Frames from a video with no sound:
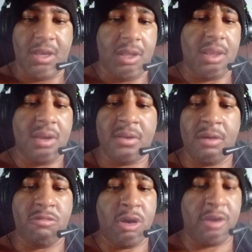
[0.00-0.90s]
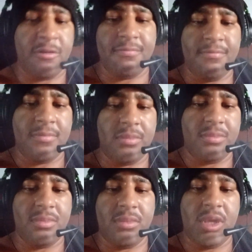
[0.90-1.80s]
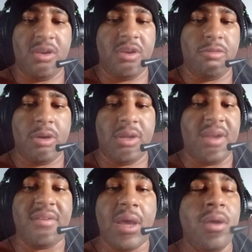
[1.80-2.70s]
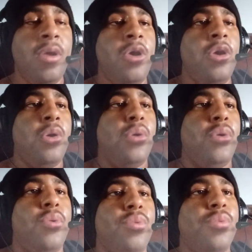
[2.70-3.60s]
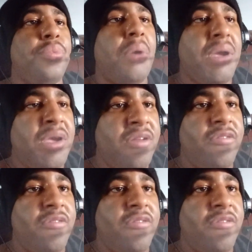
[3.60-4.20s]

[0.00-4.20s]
That's not right. That's not right. That's not right